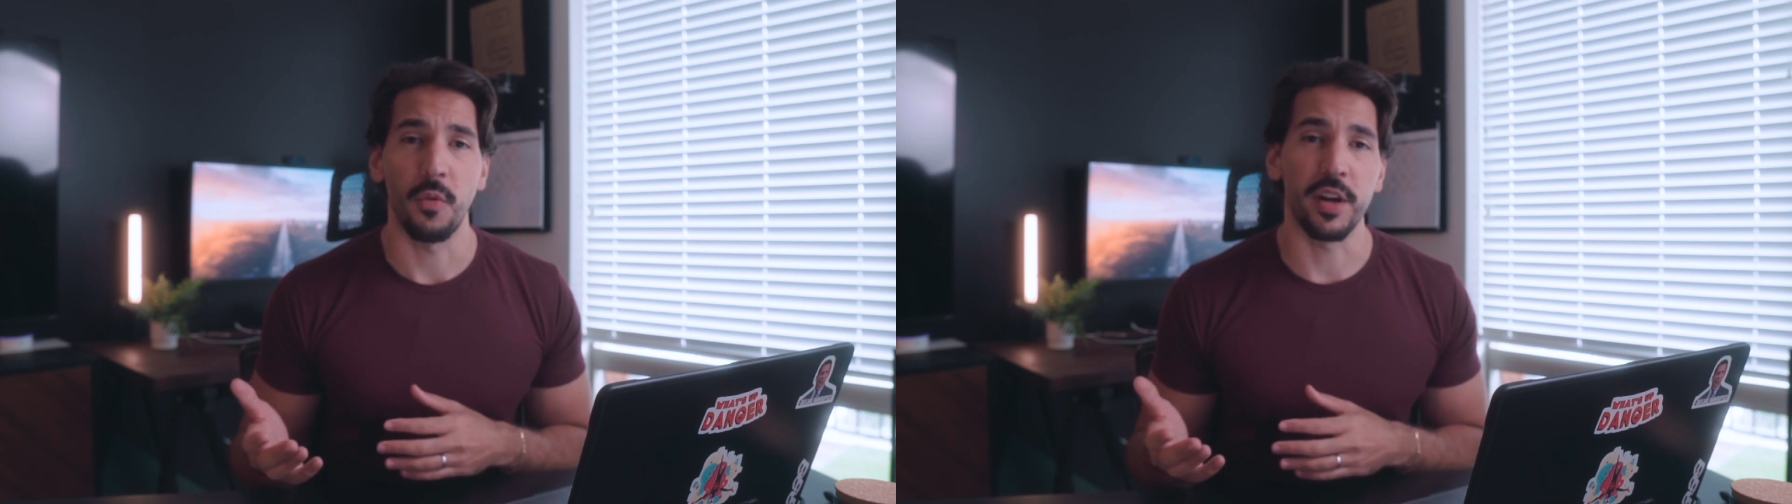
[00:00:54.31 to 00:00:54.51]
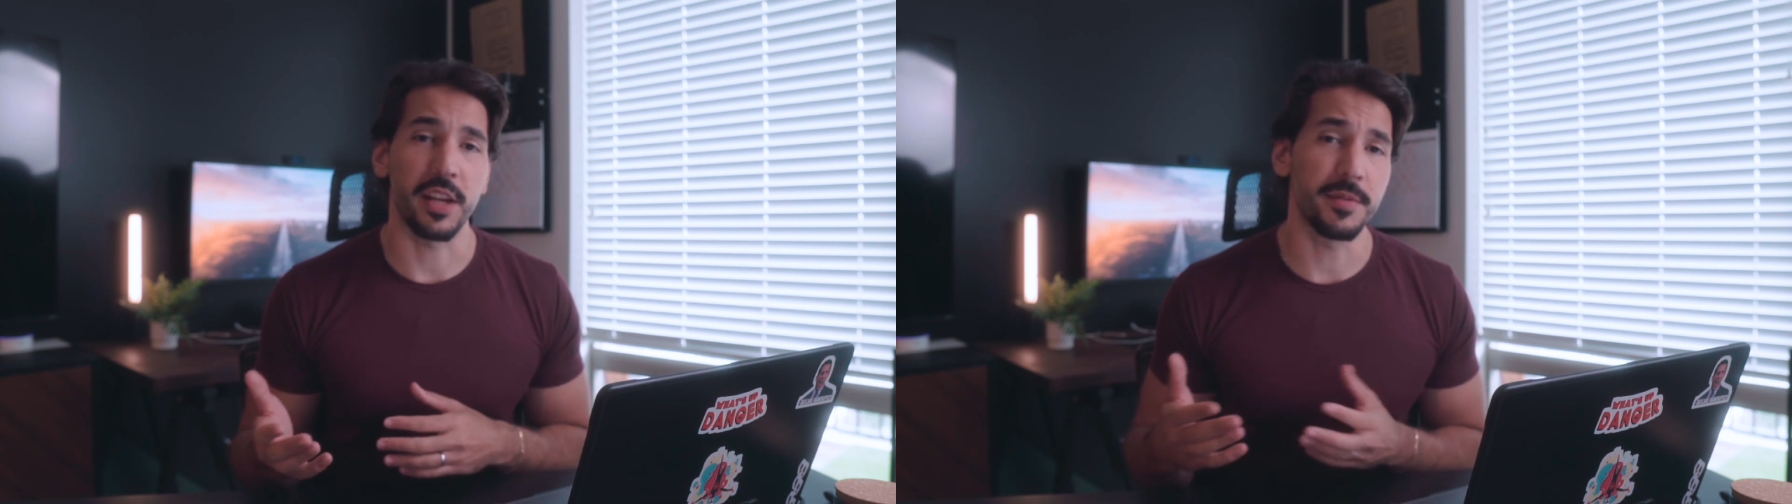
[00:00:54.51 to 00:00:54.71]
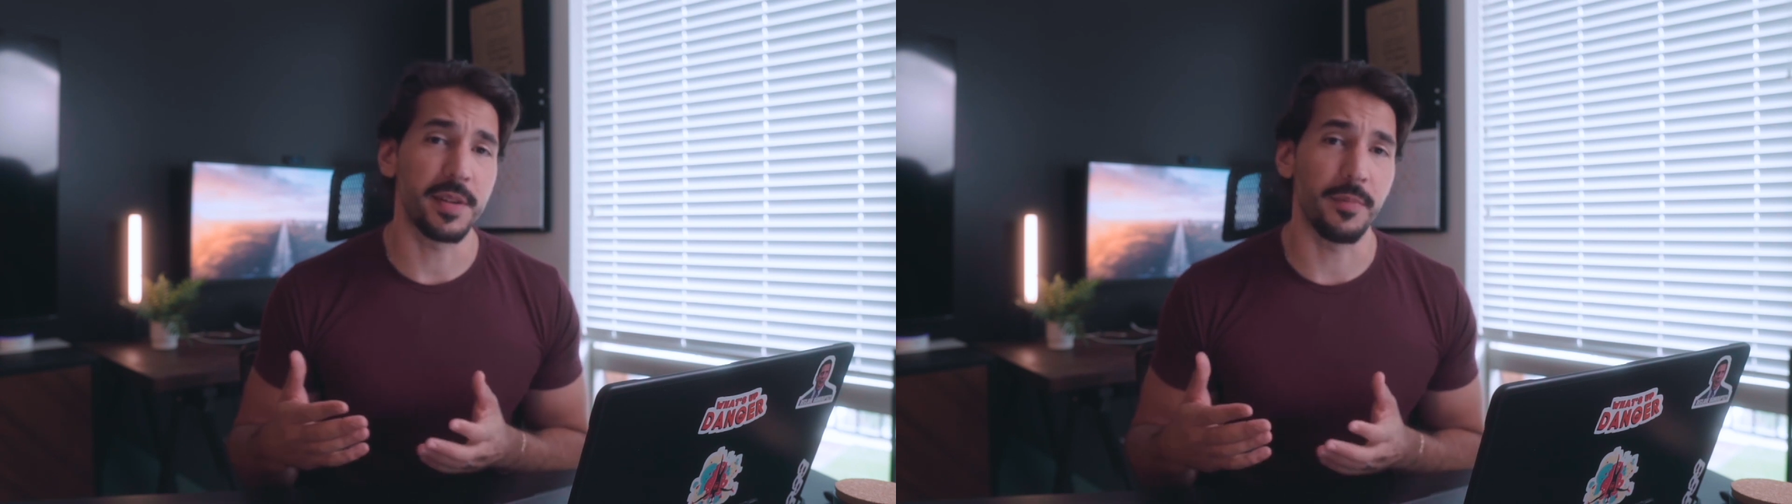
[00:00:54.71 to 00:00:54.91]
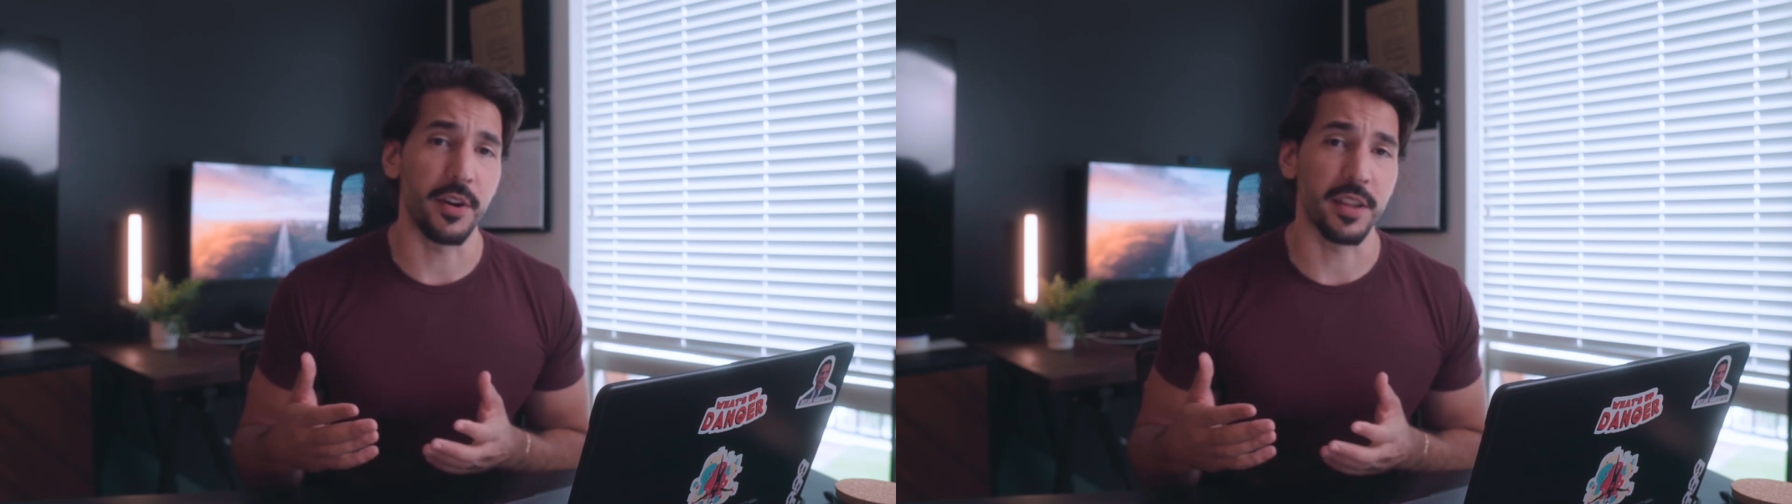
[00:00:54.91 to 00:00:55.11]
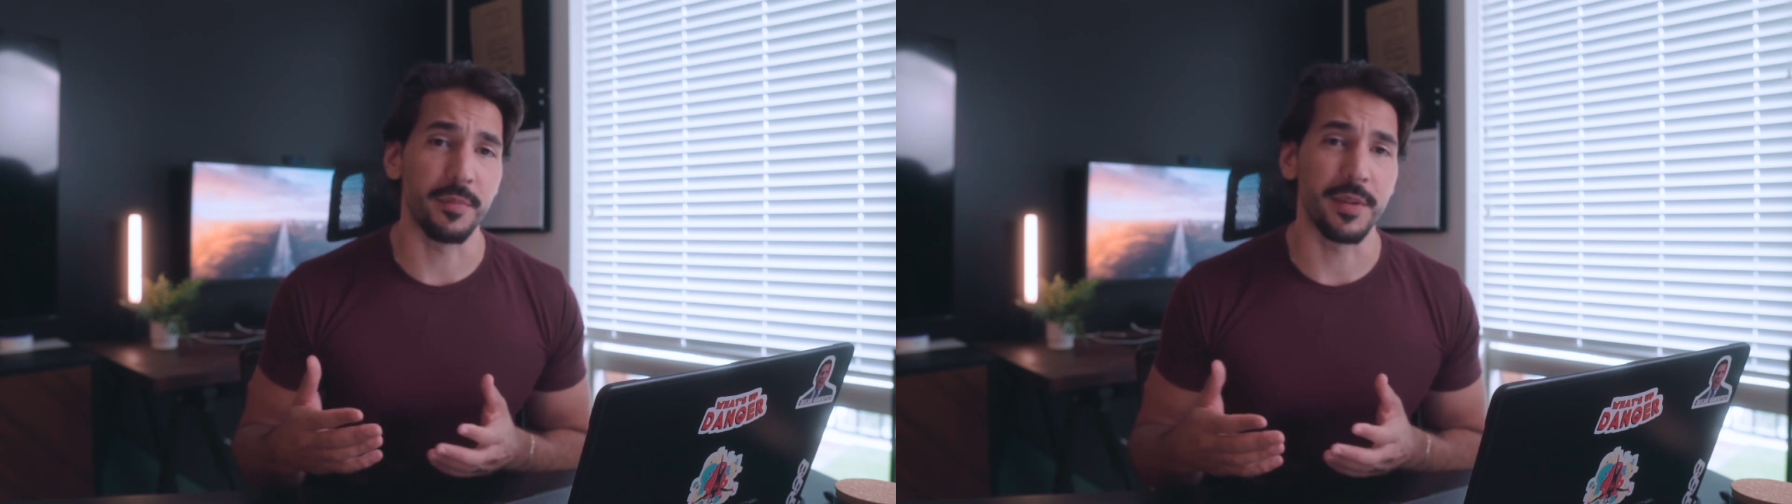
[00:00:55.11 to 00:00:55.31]
When it comes to
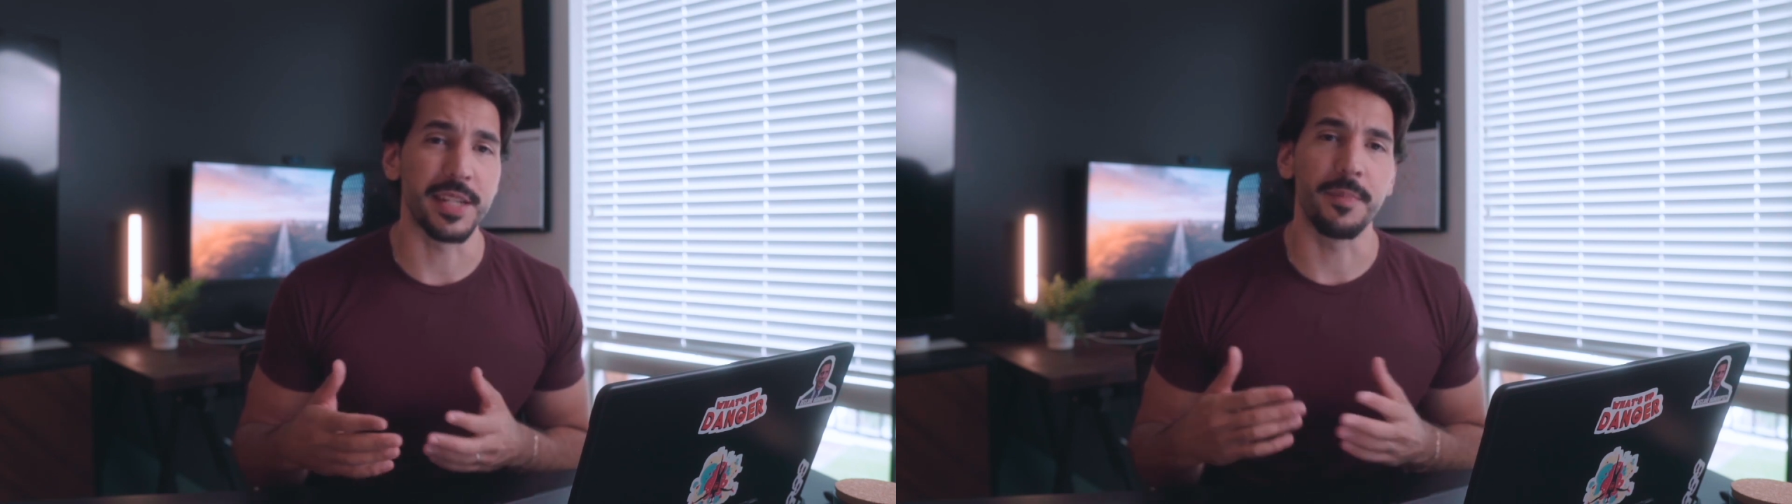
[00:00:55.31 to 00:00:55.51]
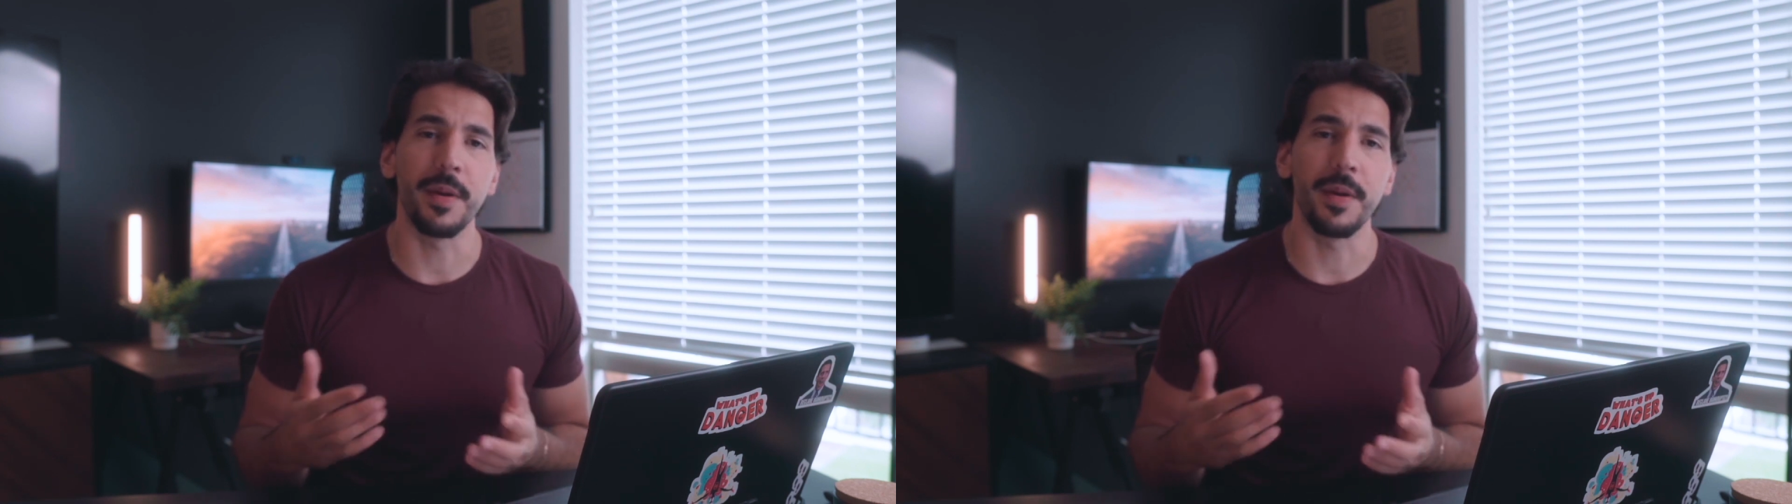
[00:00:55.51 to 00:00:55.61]
burning them, it's a